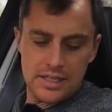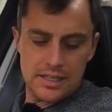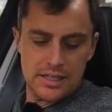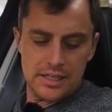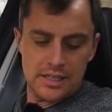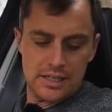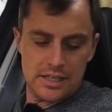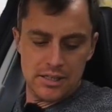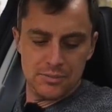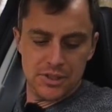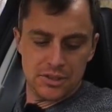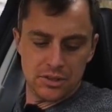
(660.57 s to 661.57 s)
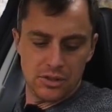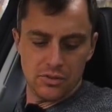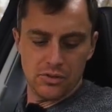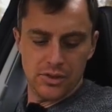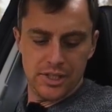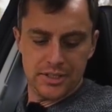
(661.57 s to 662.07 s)
And I'm just gonna
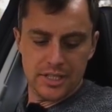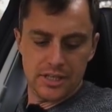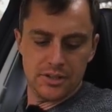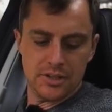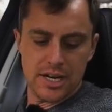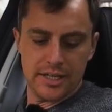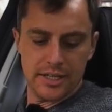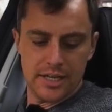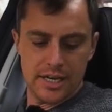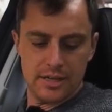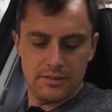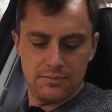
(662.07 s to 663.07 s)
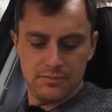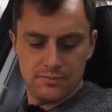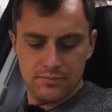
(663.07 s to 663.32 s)
reset the drag again.